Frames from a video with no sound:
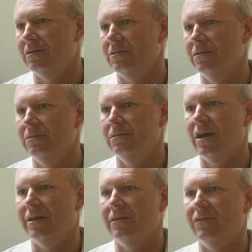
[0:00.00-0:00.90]
to
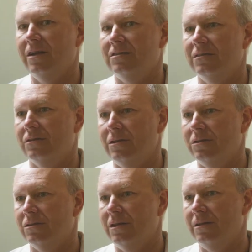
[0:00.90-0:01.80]
non-invasively
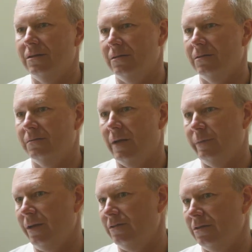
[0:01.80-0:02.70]
treat my
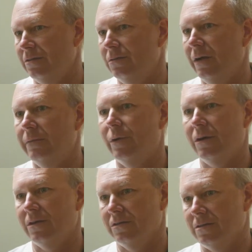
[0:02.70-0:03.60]
patient who had
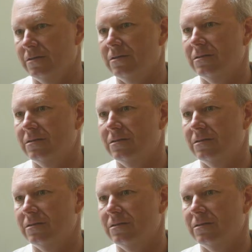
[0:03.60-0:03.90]
Parkinson's